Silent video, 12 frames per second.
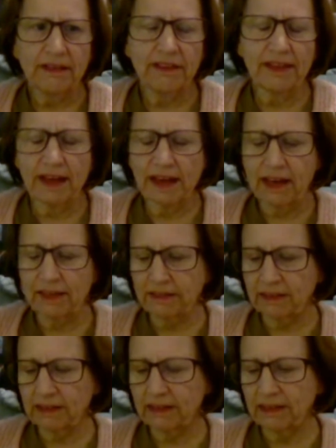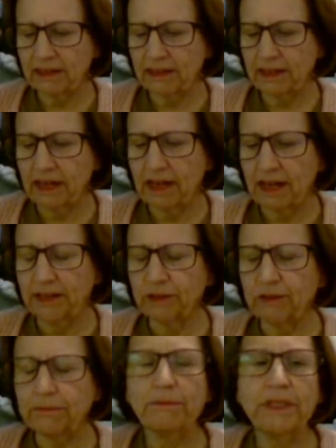that I
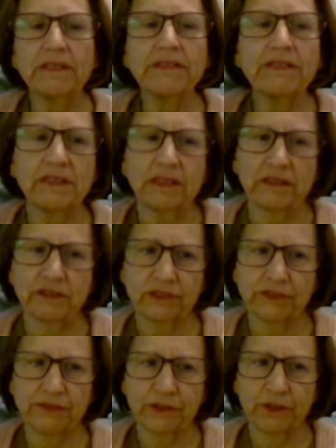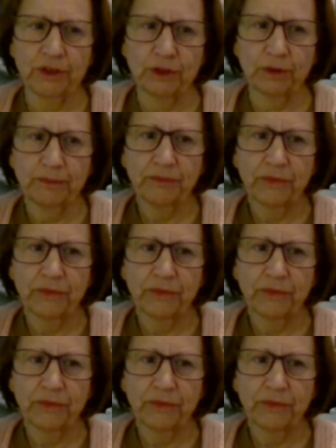don't miss things for you.